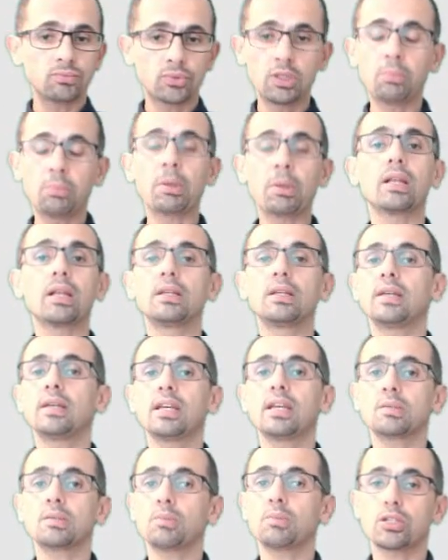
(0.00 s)
typically
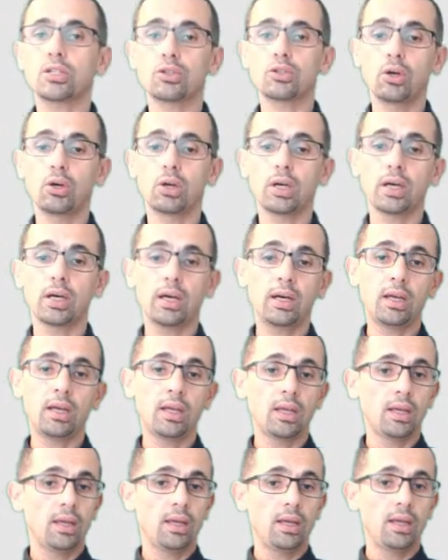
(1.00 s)
takes much longer
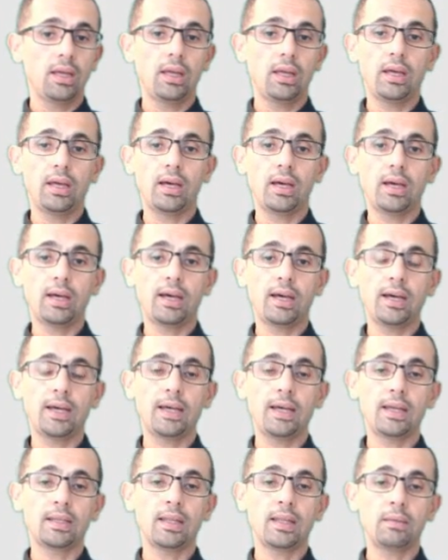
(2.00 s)

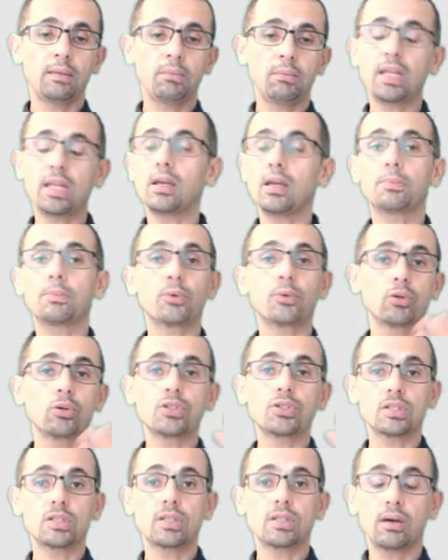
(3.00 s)
than many
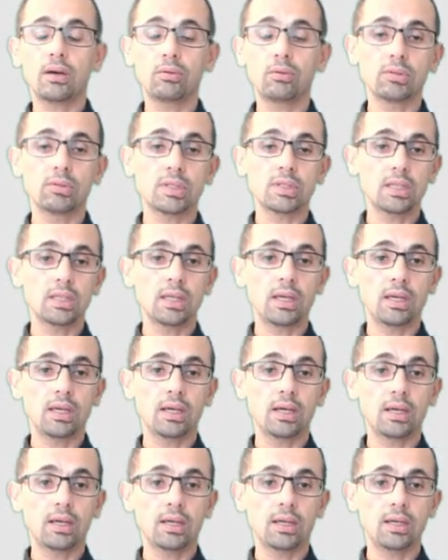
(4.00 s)
approaches that we'll see
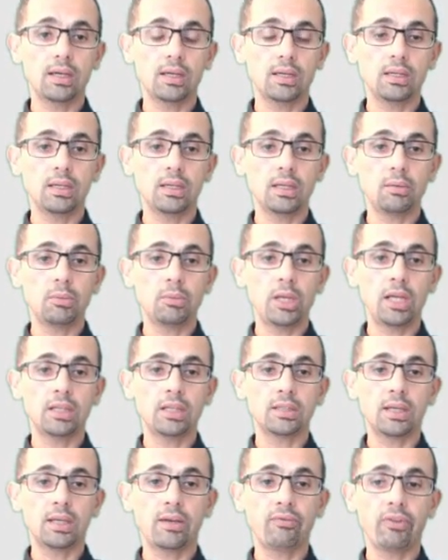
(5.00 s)
in a
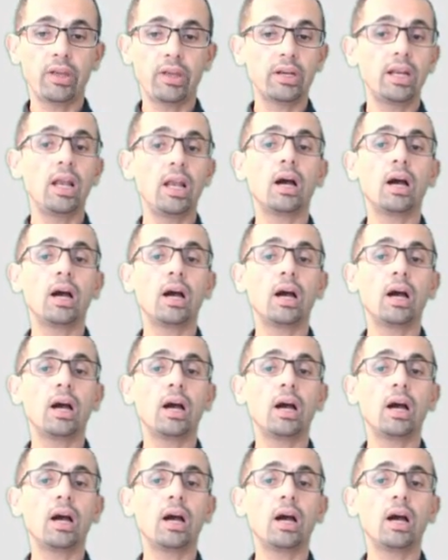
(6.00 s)
minute, and very